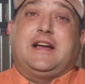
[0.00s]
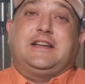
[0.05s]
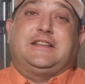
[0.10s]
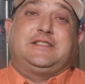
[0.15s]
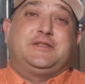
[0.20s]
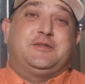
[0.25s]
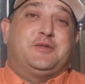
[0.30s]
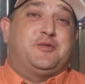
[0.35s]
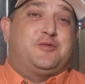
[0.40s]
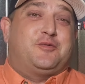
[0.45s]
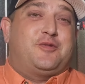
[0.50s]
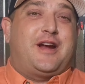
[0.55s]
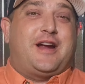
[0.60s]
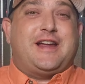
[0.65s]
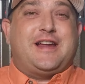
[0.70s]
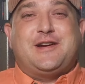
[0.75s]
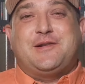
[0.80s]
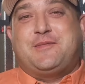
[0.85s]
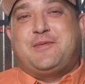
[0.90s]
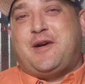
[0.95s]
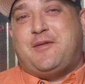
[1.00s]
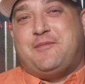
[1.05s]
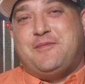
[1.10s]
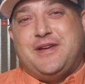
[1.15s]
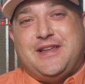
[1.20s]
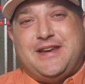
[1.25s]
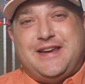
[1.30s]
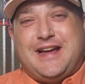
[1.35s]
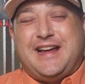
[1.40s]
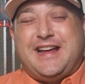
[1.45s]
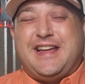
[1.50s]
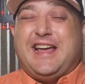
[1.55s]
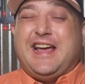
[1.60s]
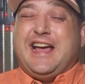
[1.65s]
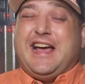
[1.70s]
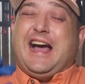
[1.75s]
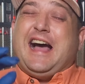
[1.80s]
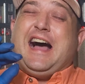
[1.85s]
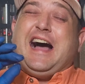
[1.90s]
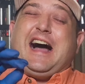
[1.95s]
guys, so we're right here about midnight.
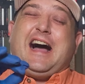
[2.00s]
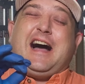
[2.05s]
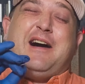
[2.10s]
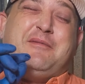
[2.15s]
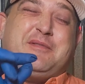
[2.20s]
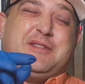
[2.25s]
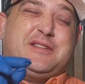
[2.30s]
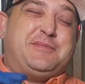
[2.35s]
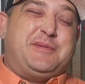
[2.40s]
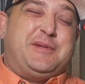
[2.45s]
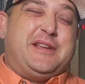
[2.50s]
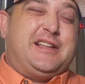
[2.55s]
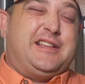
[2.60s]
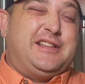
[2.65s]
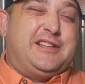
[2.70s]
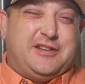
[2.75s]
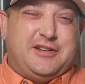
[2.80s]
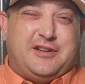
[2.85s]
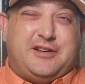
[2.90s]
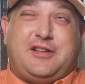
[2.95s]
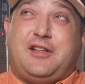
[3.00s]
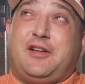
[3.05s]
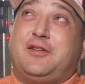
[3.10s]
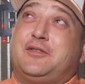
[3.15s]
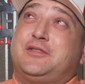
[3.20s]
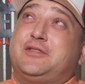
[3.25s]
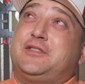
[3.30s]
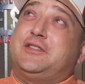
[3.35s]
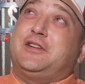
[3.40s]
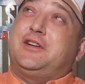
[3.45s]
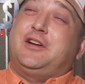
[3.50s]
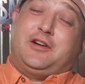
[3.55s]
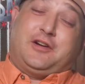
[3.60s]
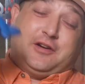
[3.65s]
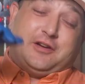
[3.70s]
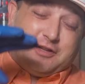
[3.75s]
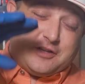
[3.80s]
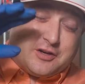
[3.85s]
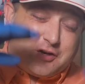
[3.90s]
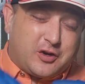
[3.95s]
I'm gonna speak a little closer or
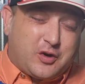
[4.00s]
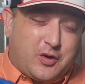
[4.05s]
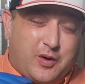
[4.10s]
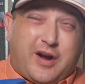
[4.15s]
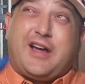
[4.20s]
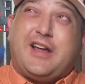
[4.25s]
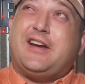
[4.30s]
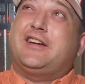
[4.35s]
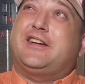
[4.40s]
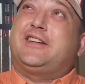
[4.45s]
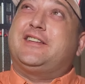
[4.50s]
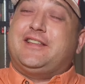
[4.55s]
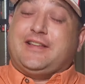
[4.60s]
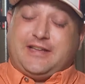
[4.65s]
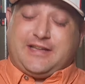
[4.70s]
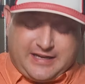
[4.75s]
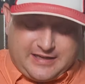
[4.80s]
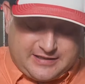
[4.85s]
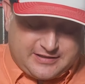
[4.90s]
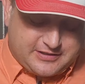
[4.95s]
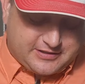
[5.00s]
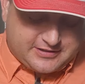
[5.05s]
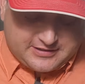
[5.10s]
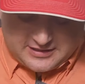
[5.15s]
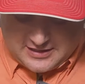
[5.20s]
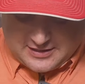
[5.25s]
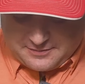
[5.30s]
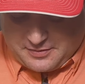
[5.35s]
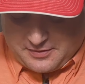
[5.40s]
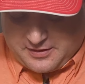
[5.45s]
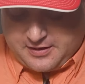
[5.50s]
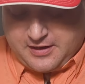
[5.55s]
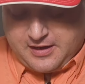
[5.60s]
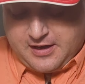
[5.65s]
a little quieter because the kids are sleeping,